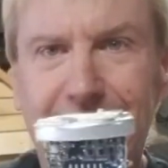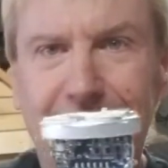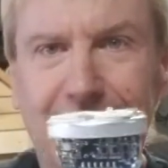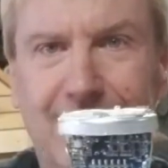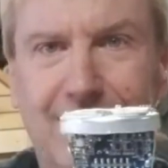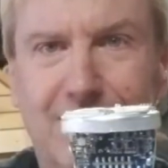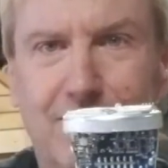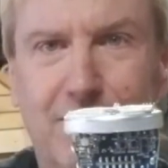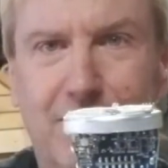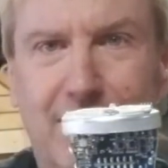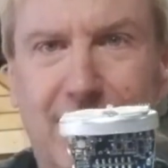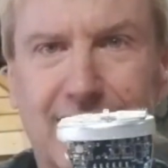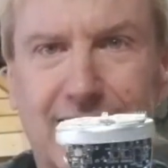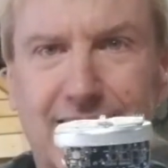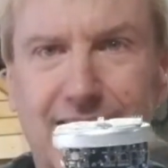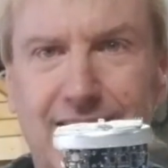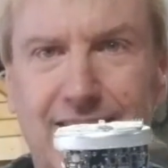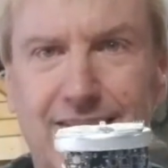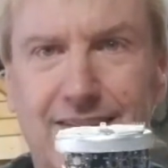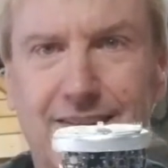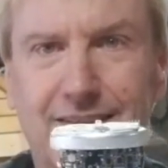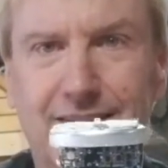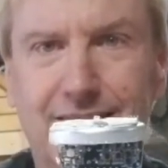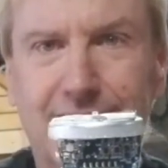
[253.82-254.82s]
in fact I
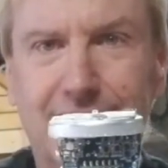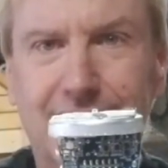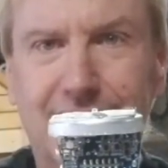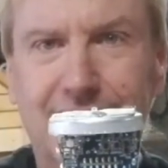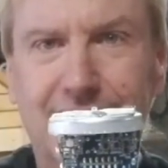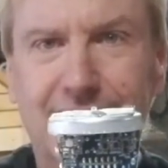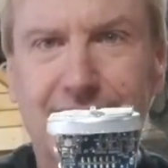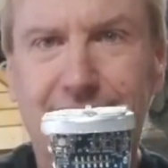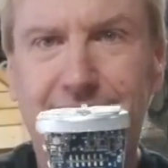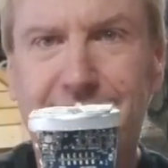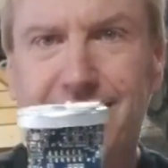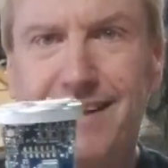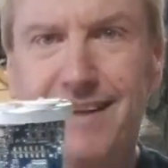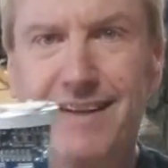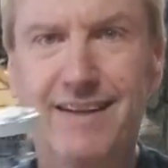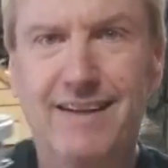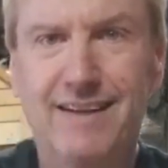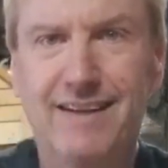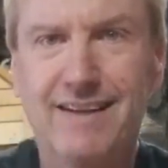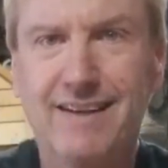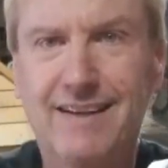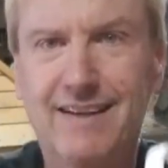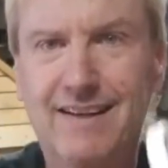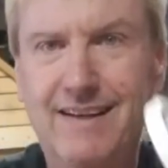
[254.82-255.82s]
do. This is
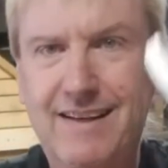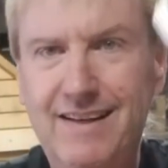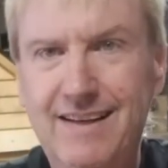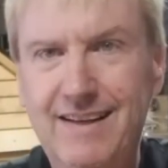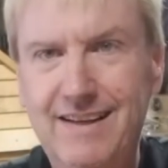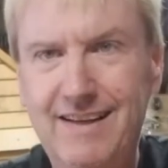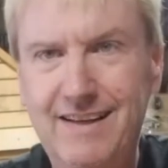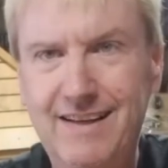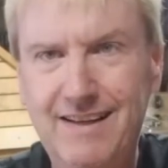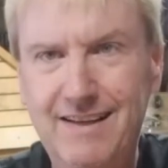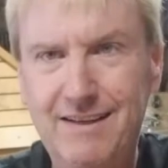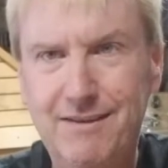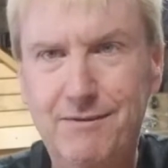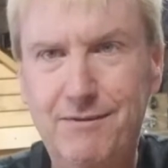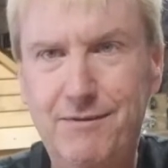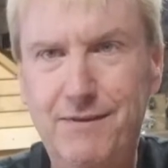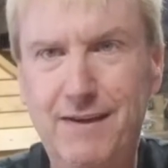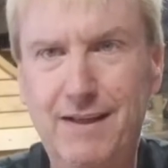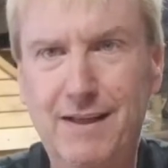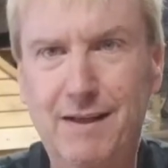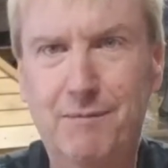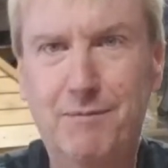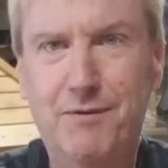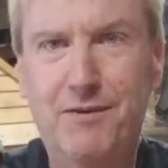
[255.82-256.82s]
the
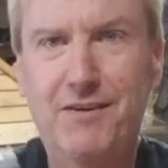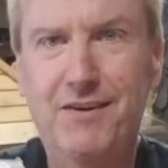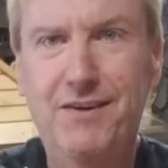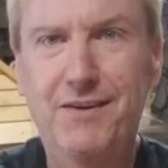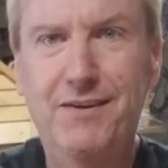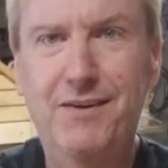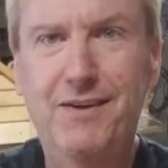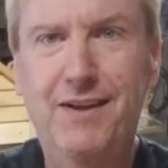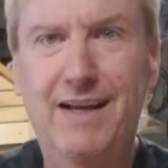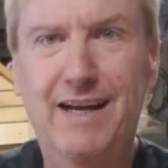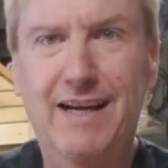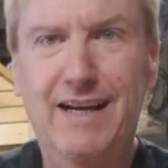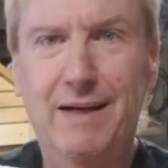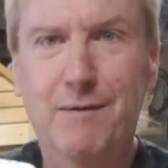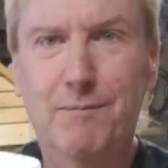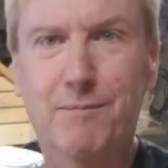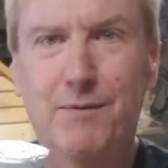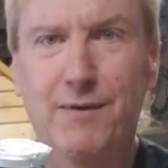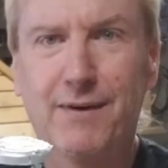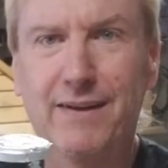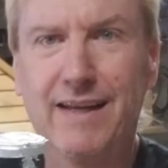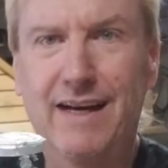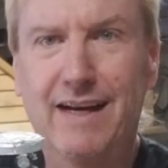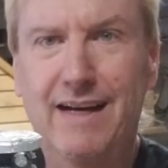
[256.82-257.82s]
Philips Hue lamp
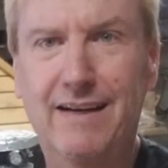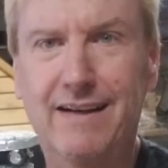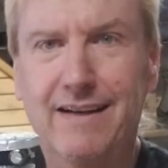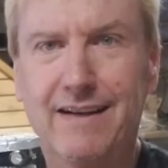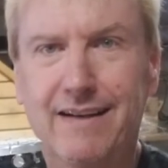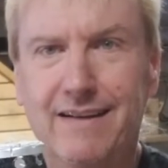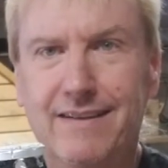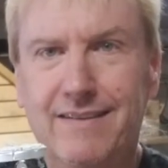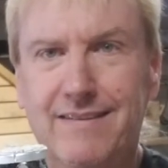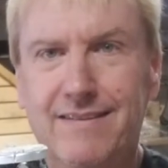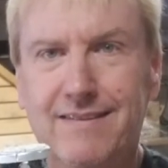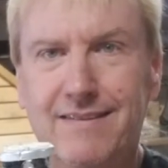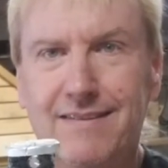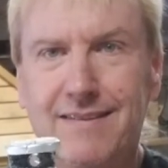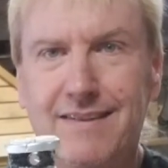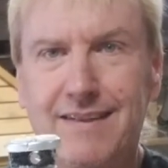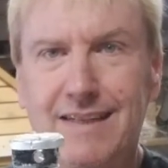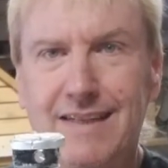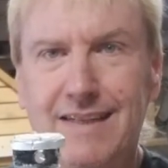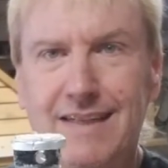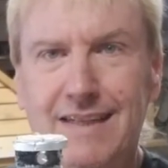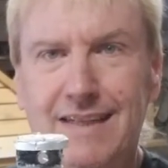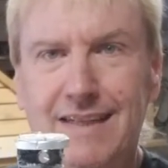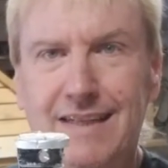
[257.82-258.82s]
without its
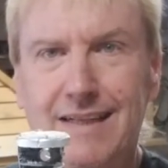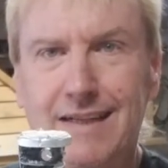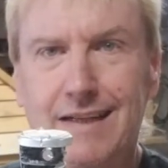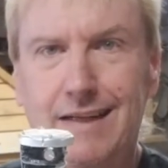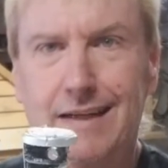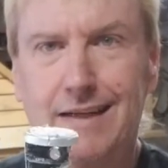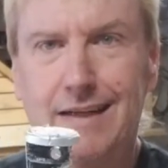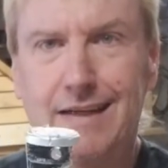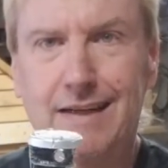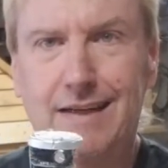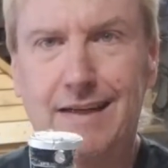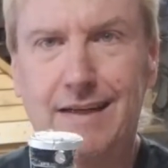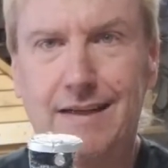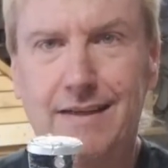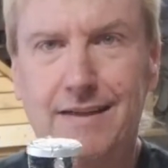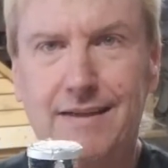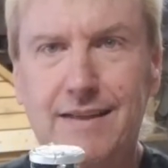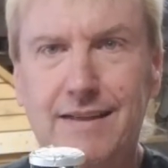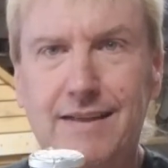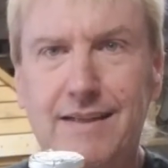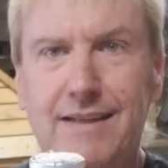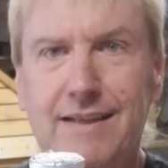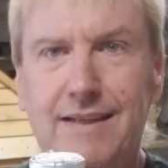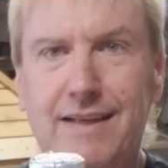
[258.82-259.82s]

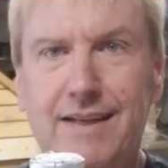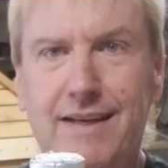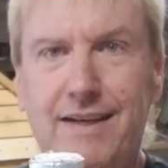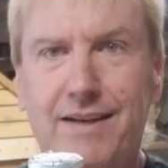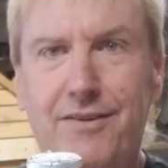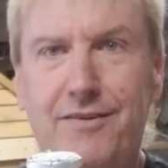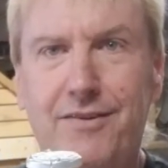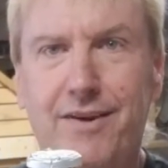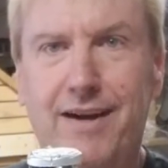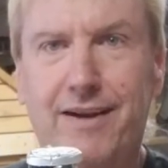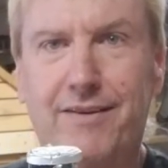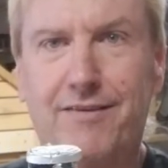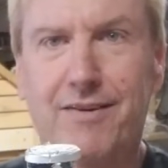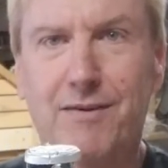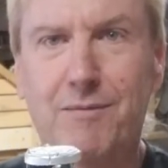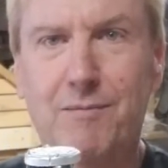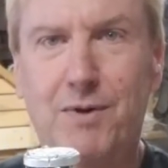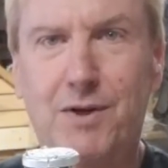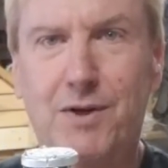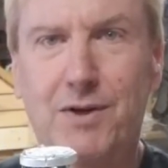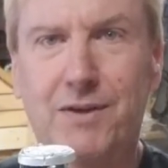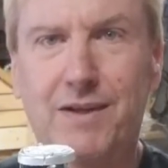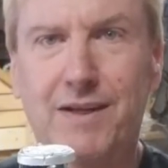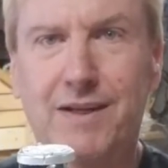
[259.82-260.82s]
injection
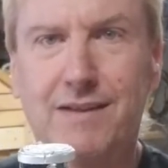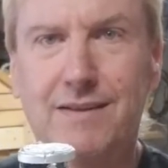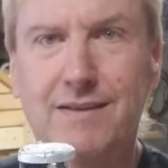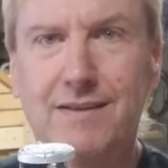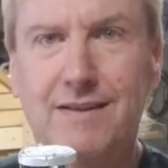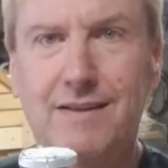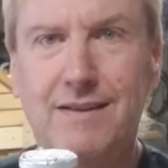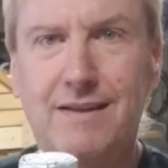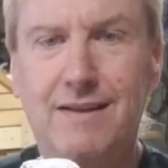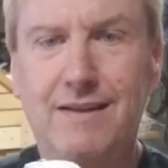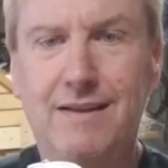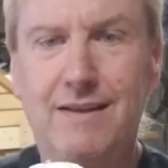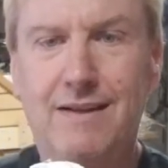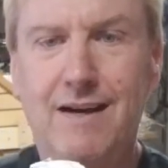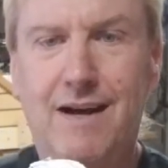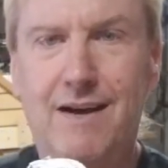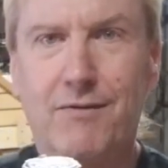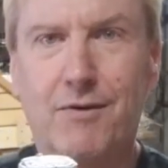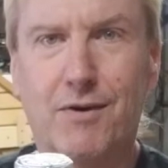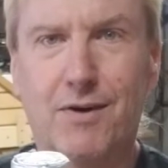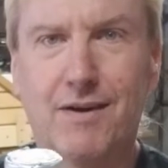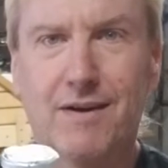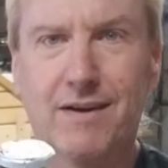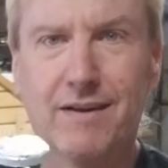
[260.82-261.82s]
molded
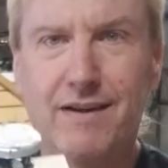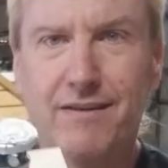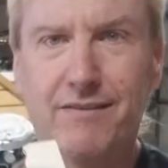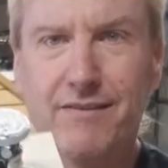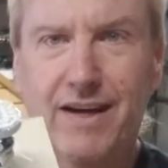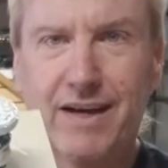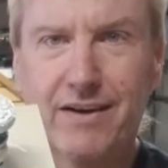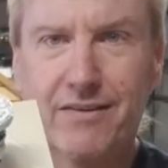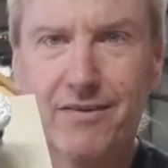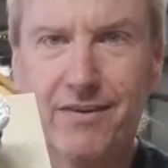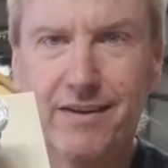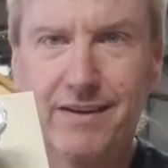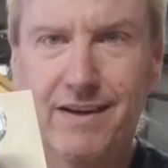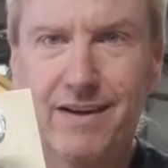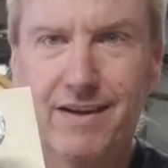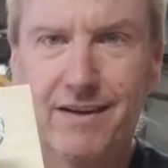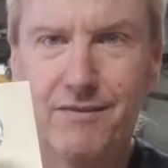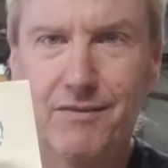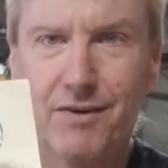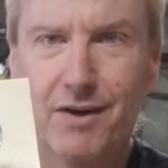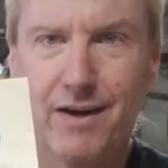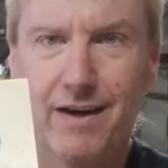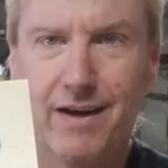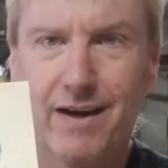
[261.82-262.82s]
cover, and they've actually done a
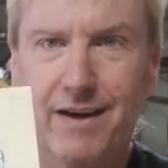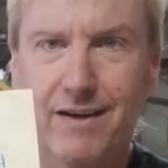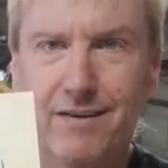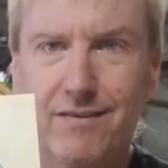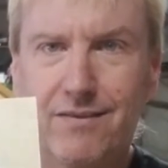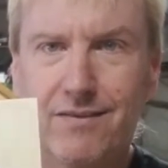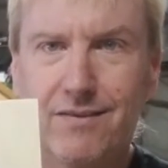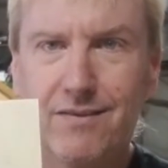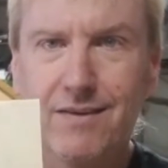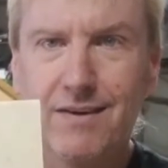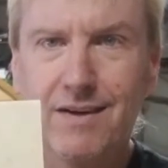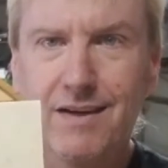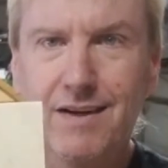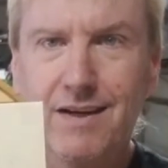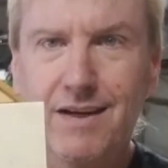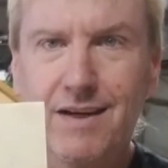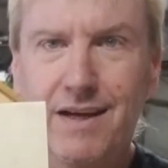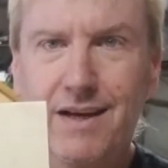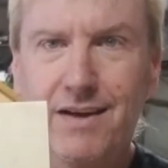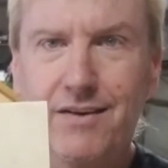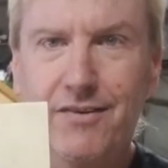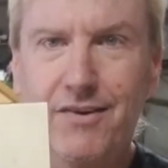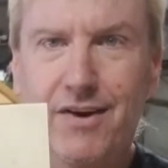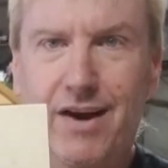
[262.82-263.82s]
very nice
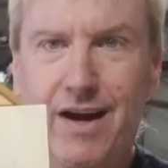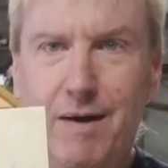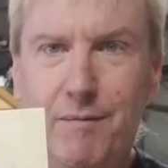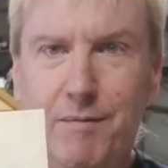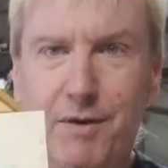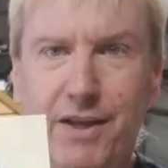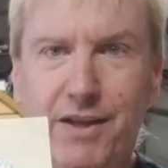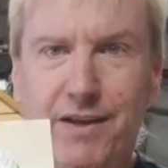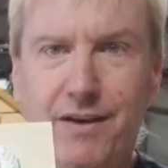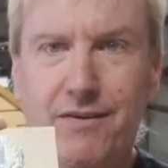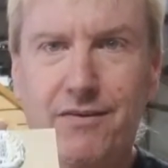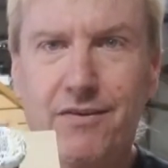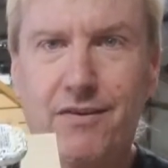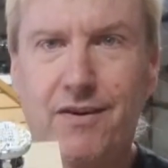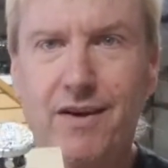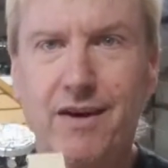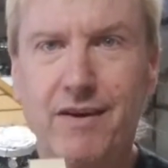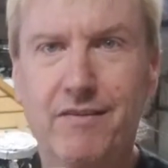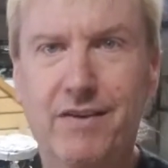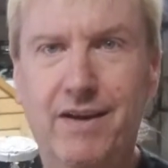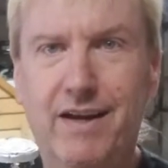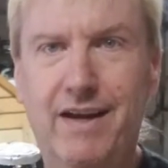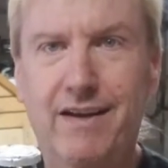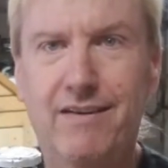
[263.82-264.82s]
job on this. You
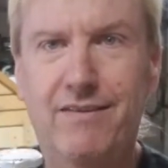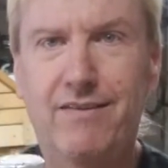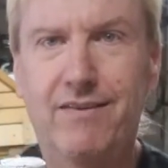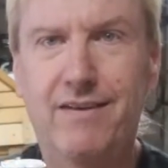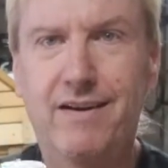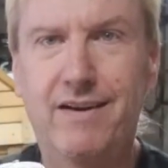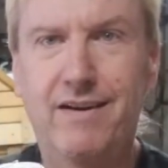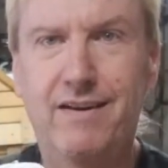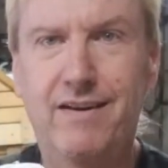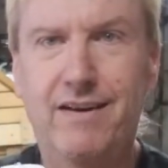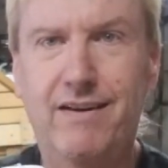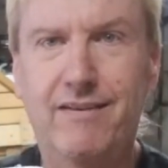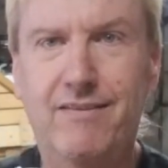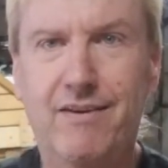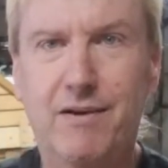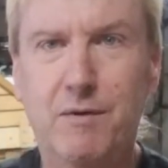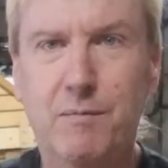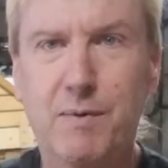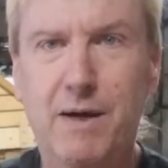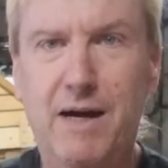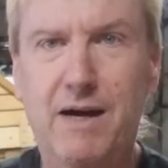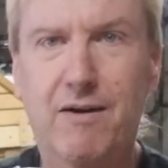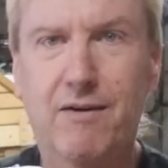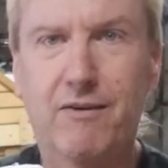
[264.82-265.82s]
have the AC to
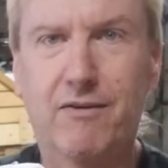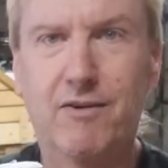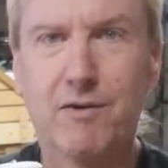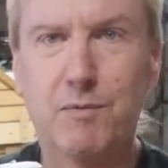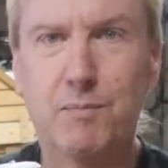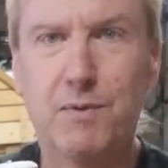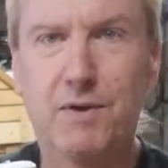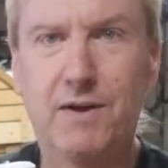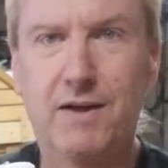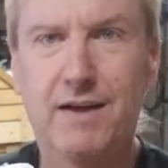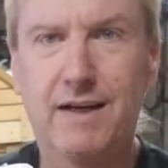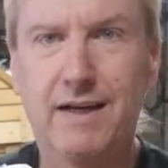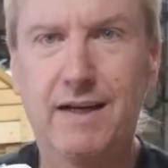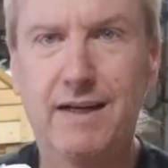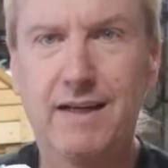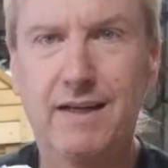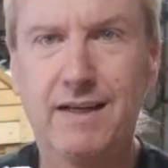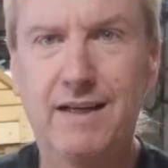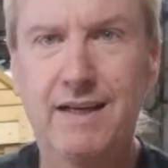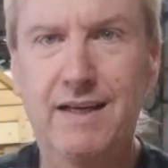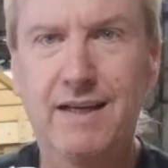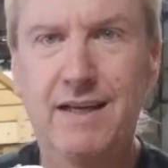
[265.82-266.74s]
DC power supply,